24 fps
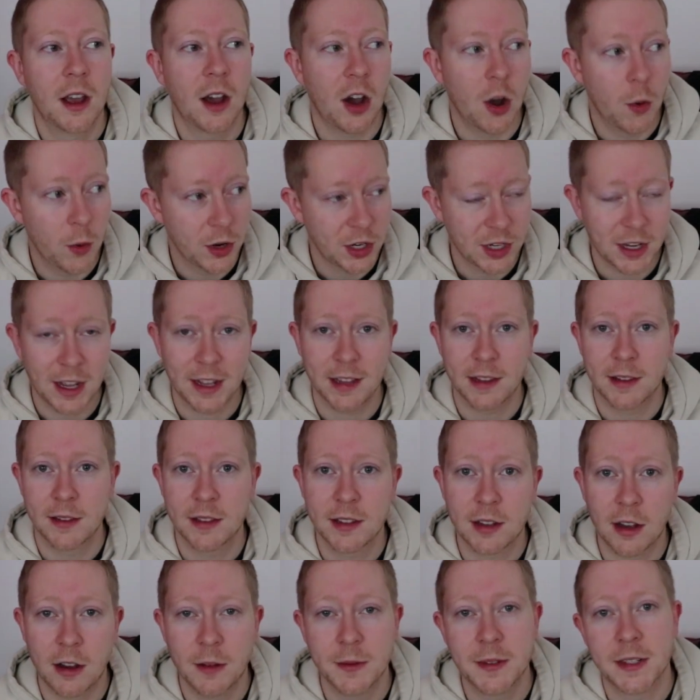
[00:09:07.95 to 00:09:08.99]
I wish I had
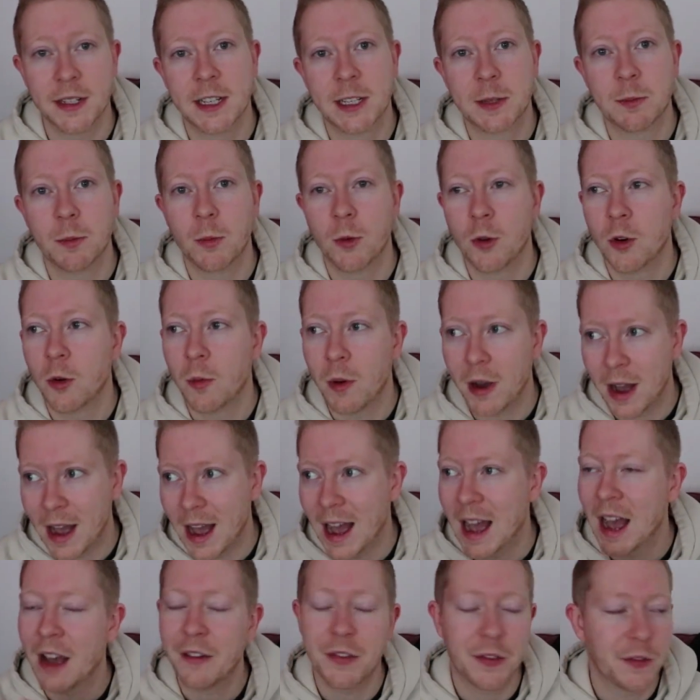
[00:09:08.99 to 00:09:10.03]
time to list more, but I
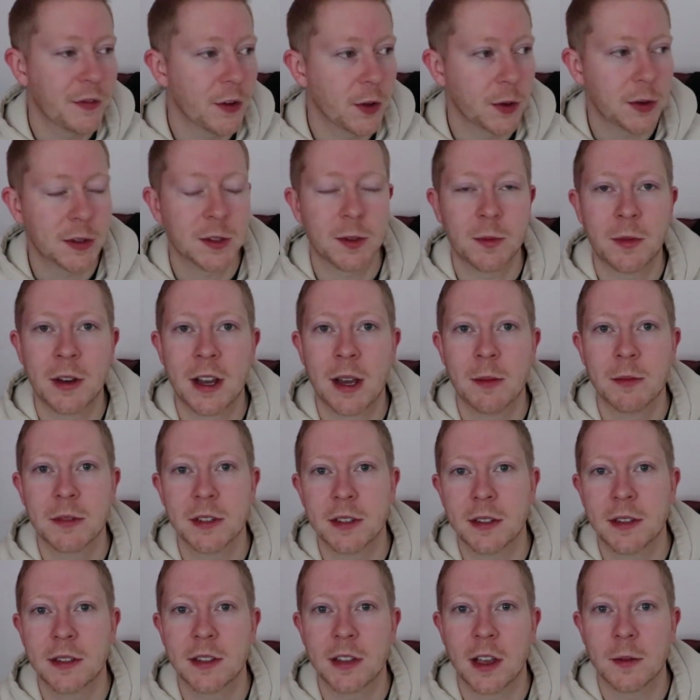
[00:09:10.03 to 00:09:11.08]
have to focus on my
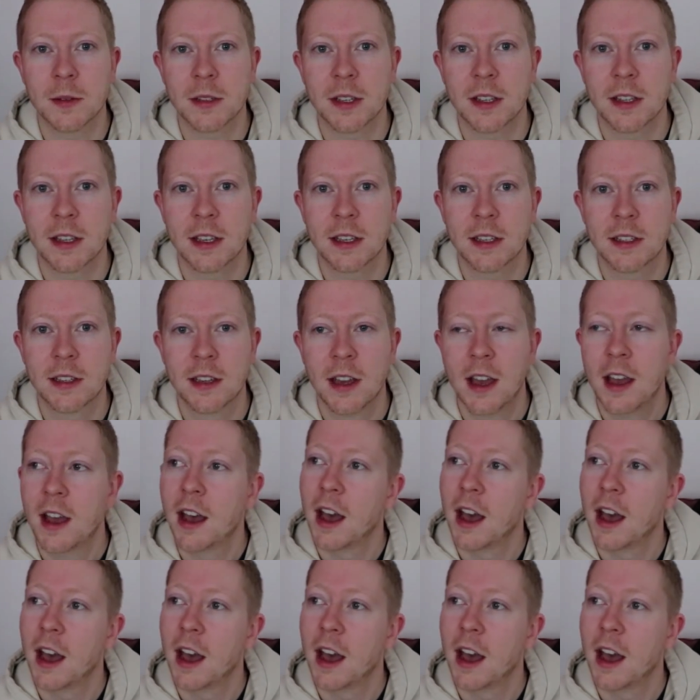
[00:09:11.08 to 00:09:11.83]
Amazon in times like this.